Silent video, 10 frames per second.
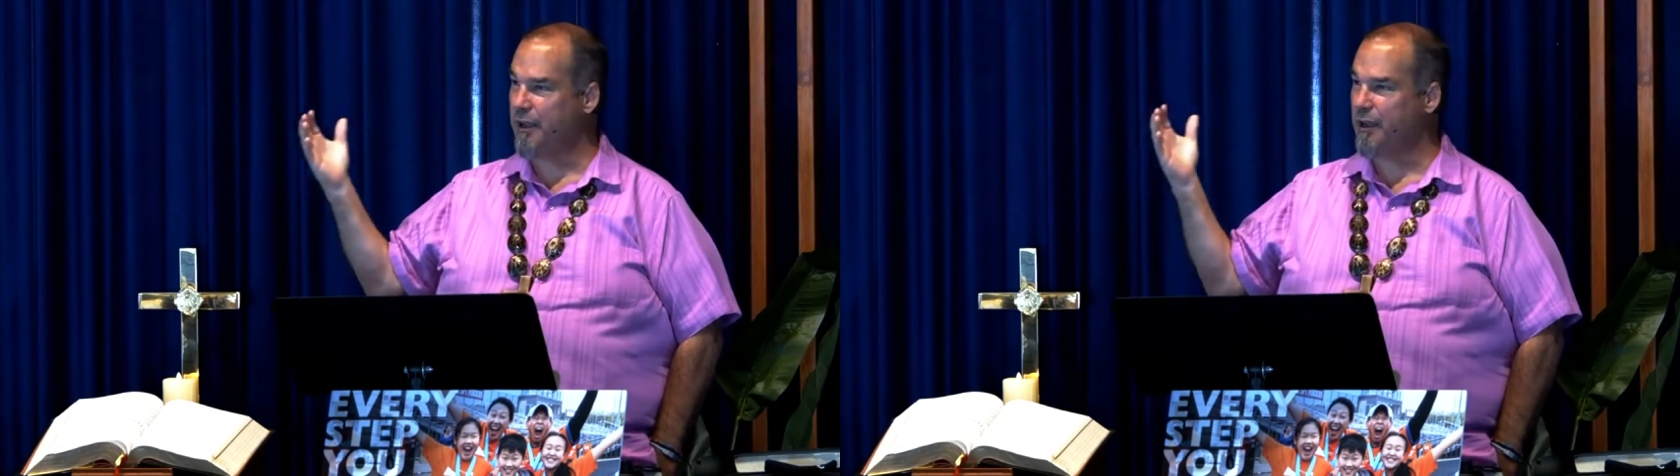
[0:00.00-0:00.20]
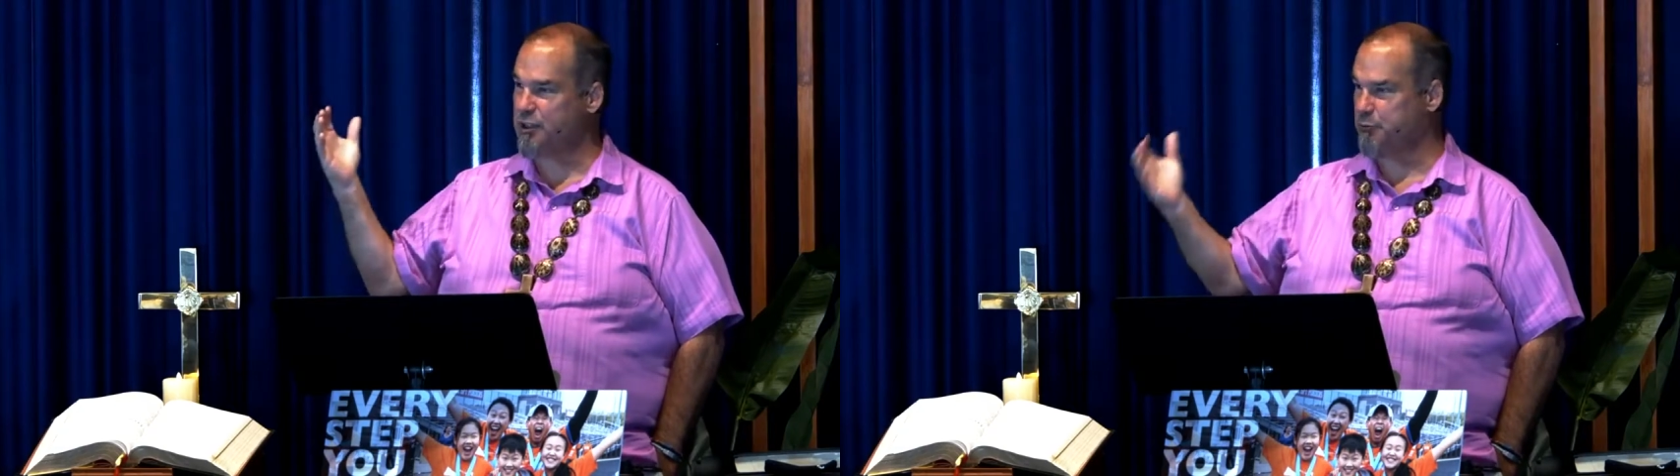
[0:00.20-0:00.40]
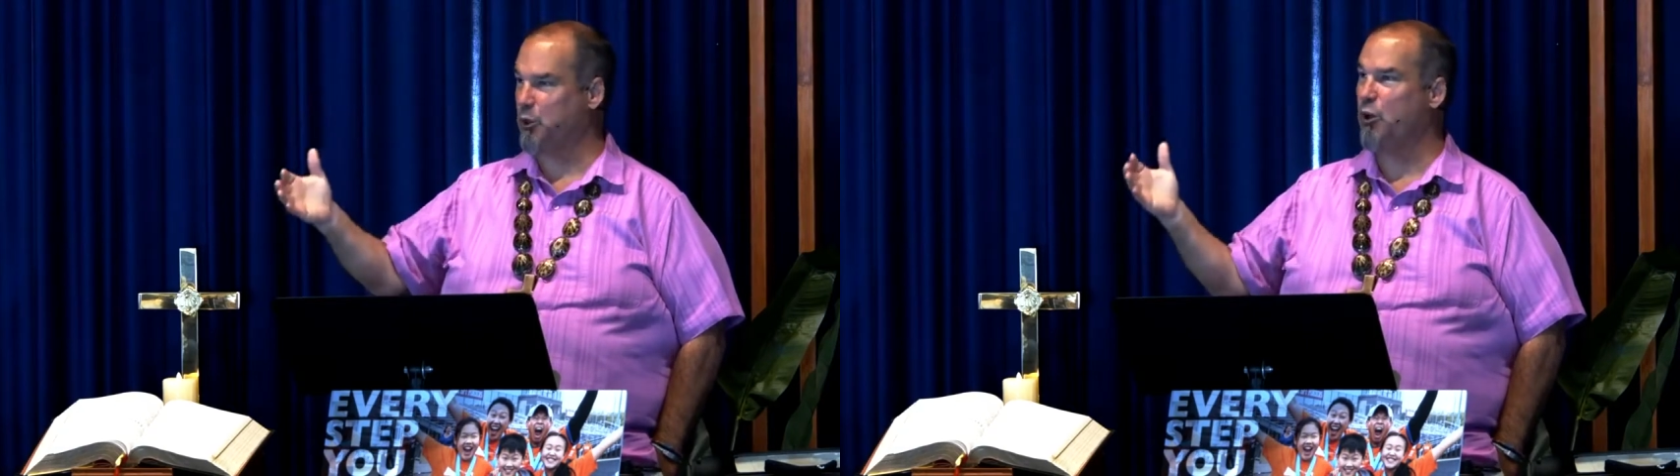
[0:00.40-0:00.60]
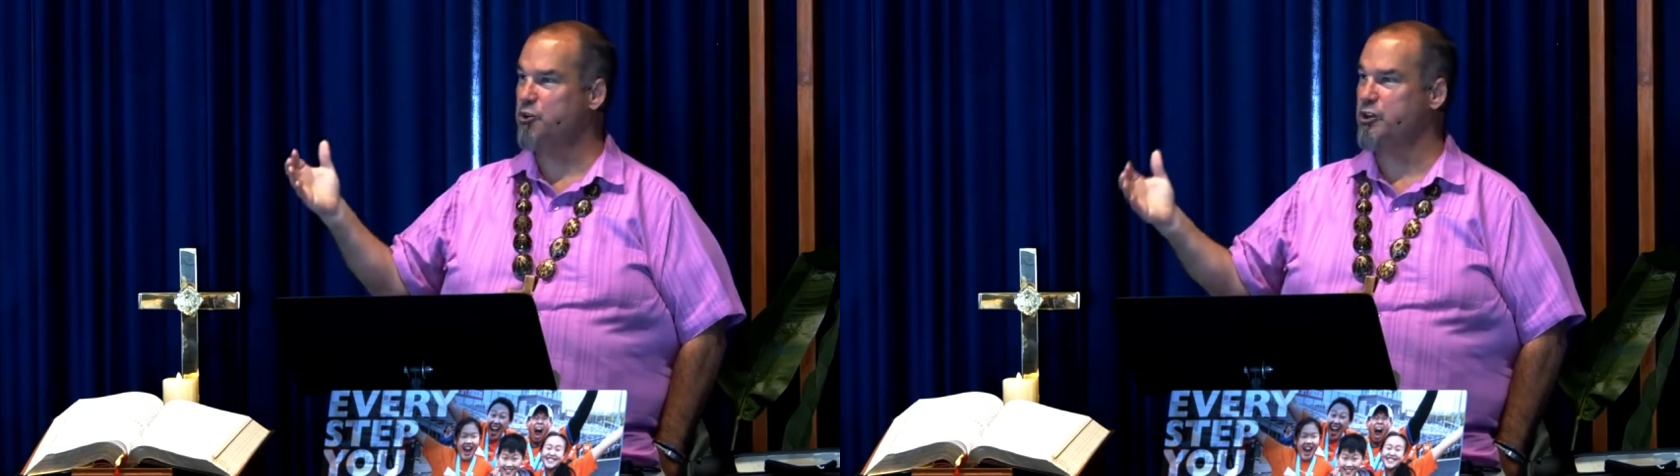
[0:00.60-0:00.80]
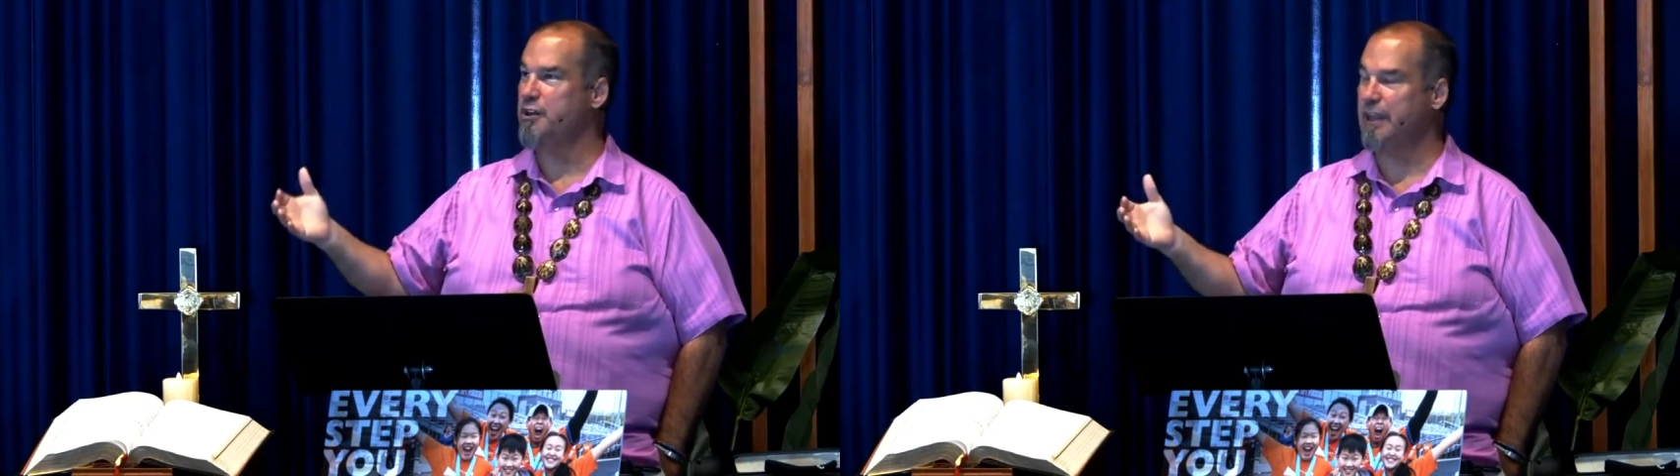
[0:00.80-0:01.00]

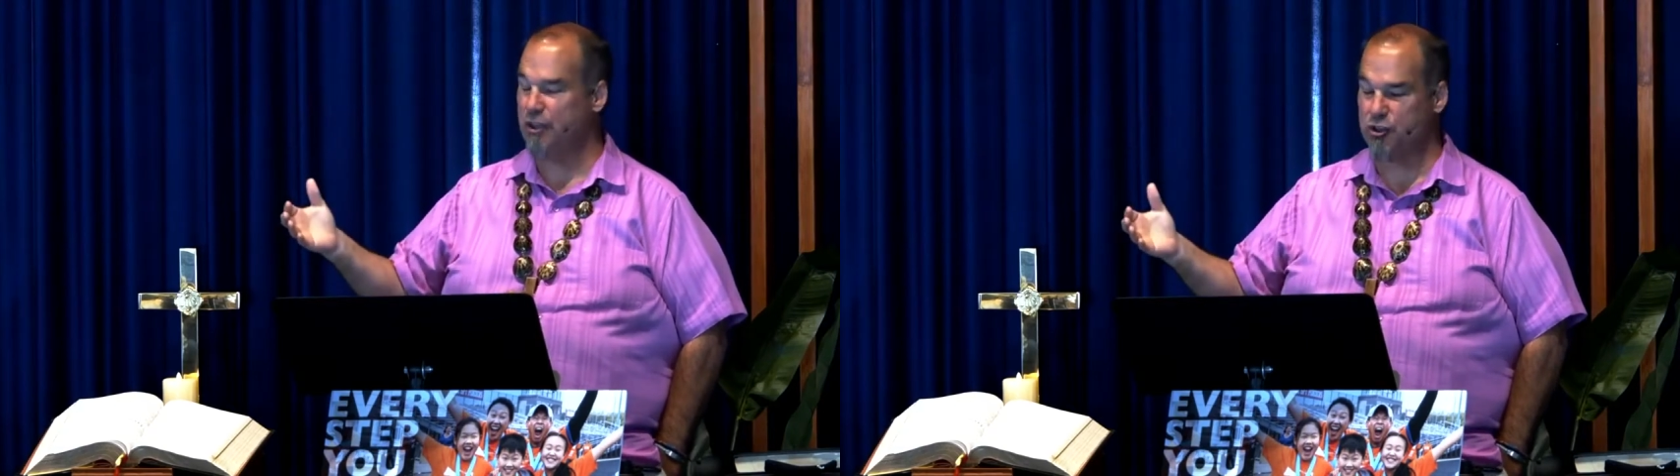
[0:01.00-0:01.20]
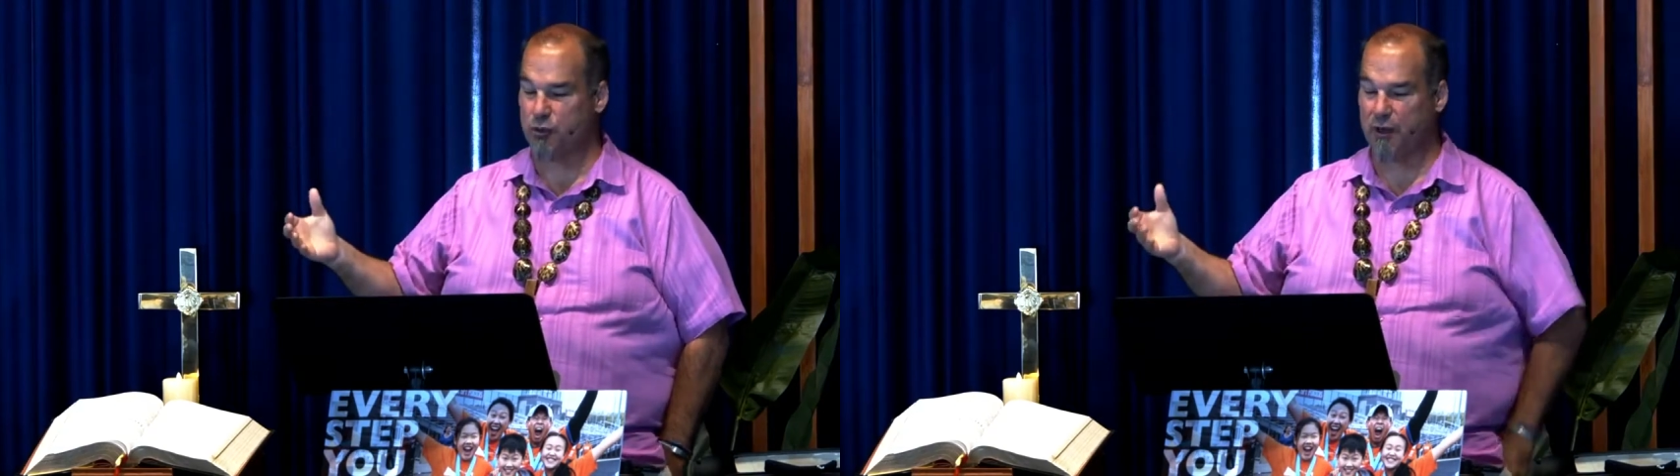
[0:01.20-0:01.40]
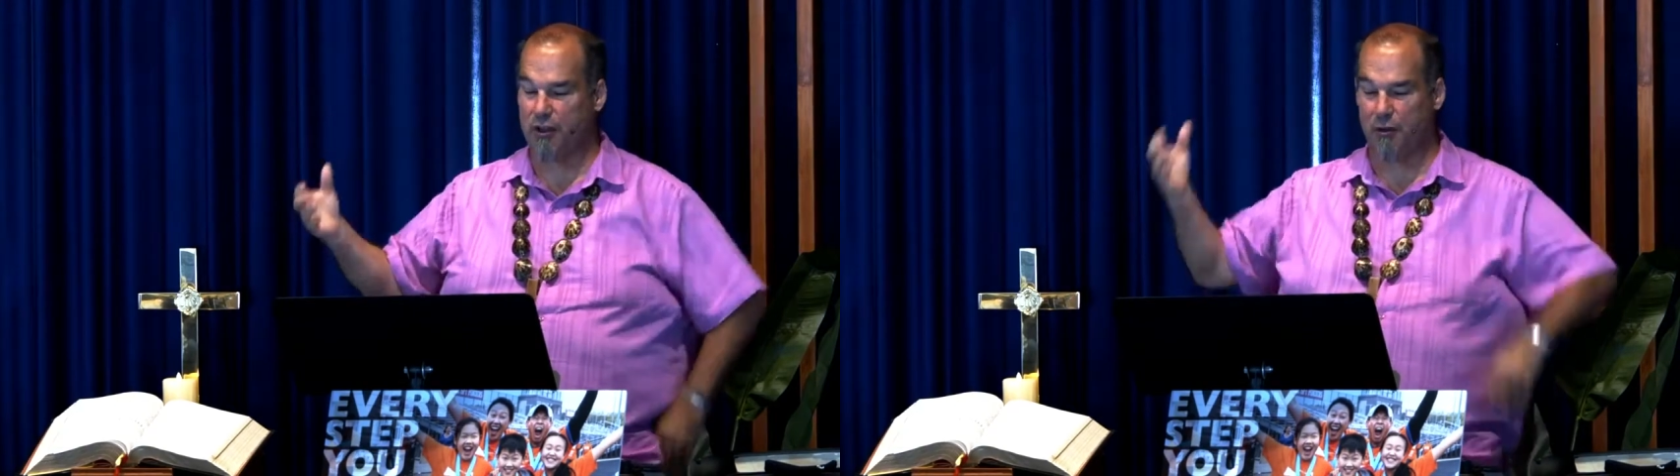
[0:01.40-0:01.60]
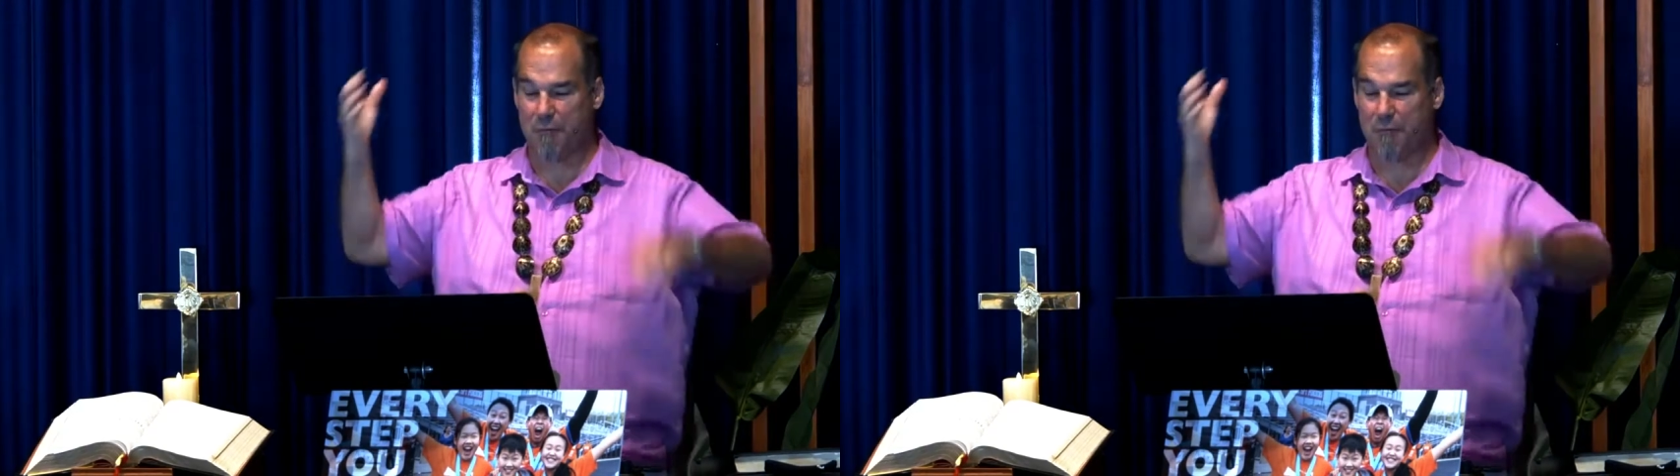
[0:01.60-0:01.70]
explosion injury on